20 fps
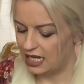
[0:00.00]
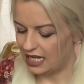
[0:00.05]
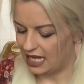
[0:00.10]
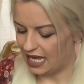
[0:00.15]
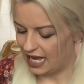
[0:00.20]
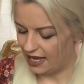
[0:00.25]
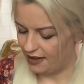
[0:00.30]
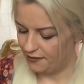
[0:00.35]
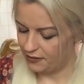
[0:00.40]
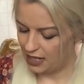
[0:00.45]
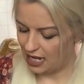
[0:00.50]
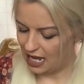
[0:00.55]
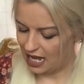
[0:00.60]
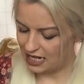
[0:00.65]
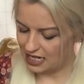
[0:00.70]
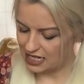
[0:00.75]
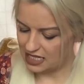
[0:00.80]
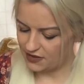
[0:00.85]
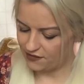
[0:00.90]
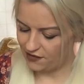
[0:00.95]
Yeah,
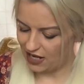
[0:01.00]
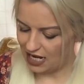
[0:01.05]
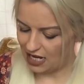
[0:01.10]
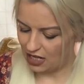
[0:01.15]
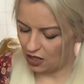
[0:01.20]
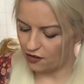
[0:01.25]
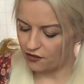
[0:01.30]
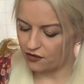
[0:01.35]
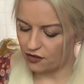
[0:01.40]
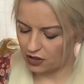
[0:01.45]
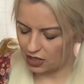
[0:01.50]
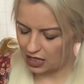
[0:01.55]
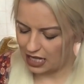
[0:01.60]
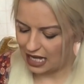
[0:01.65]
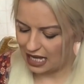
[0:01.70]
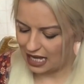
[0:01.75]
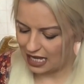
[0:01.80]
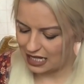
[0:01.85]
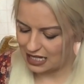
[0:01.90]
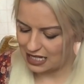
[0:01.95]
and this feeling of
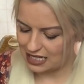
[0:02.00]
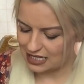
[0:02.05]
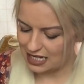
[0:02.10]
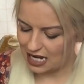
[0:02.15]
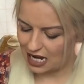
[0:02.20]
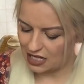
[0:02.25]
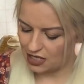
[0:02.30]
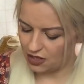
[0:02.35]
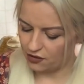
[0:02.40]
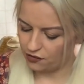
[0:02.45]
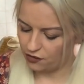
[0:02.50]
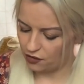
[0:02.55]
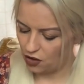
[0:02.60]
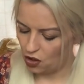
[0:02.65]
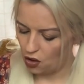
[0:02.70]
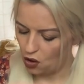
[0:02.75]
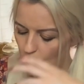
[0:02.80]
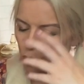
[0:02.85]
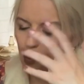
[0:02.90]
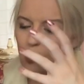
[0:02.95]
this kind of,
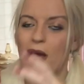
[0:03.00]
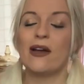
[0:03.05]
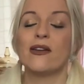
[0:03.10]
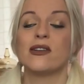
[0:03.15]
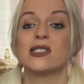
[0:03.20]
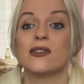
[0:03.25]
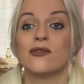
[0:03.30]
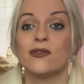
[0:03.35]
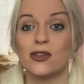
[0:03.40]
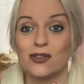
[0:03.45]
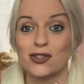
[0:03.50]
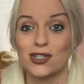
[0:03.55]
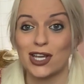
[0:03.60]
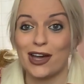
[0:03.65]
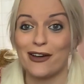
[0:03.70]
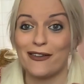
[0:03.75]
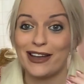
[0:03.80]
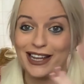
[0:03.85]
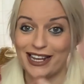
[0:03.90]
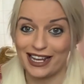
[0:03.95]
where is the future
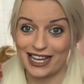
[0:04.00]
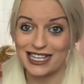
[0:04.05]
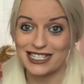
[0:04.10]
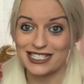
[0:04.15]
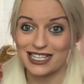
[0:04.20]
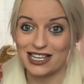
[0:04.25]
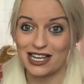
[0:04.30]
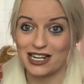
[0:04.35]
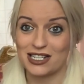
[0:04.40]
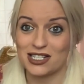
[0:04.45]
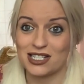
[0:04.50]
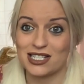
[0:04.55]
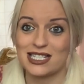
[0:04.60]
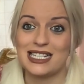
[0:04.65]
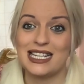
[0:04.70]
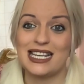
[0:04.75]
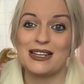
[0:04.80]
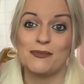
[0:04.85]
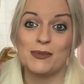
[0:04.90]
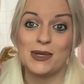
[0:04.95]
going? Is it going to just
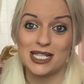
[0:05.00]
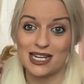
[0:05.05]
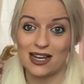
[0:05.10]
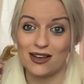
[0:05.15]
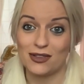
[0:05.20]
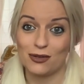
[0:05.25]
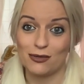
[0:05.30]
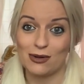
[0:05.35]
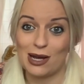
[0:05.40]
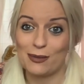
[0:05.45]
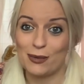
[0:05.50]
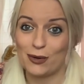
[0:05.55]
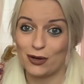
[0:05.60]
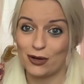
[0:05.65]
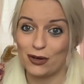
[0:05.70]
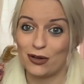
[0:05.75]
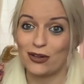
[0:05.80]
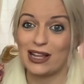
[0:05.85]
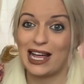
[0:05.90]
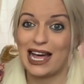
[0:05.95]
lead me down the rabbit
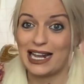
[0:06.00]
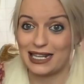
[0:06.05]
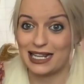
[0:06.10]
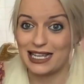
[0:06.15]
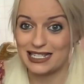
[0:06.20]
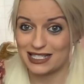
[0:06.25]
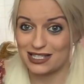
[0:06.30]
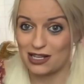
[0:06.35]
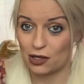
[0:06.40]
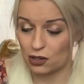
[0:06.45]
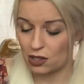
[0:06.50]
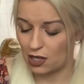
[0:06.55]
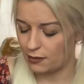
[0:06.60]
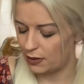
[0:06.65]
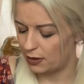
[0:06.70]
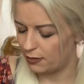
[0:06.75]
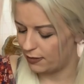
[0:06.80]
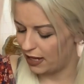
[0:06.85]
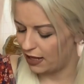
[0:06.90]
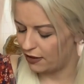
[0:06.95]
hole and there's no
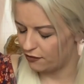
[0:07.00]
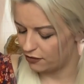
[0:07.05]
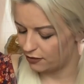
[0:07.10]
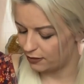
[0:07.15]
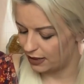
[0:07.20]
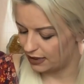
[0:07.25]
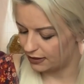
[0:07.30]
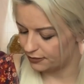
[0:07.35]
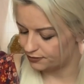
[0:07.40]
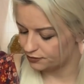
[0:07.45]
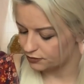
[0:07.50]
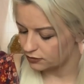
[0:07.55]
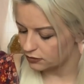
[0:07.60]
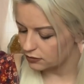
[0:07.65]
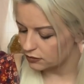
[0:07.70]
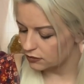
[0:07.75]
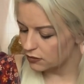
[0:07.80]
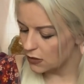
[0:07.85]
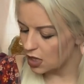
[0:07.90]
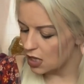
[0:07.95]
coming back from it?
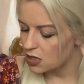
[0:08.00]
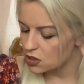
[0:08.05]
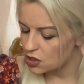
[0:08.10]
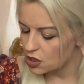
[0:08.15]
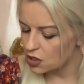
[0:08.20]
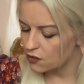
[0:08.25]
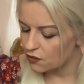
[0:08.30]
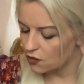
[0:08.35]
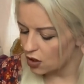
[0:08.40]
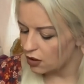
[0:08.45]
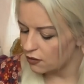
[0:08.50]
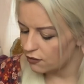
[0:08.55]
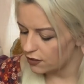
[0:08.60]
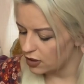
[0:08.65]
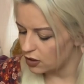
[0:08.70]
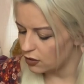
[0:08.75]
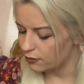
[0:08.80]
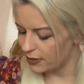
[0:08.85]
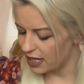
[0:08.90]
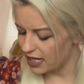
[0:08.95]
So you've got a
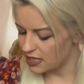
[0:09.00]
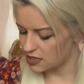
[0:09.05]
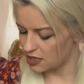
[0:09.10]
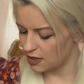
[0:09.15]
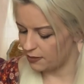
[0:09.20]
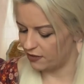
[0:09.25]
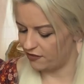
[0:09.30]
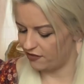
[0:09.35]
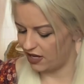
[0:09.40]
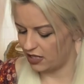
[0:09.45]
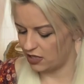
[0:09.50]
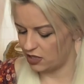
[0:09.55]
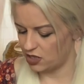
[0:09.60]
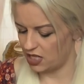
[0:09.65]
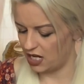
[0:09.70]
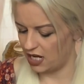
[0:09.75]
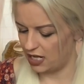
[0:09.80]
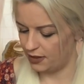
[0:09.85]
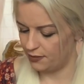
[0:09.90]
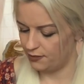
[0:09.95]
real mix-up of
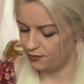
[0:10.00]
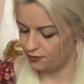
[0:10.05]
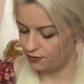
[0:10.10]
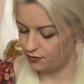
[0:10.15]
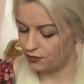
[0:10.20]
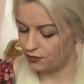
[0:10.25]
energy.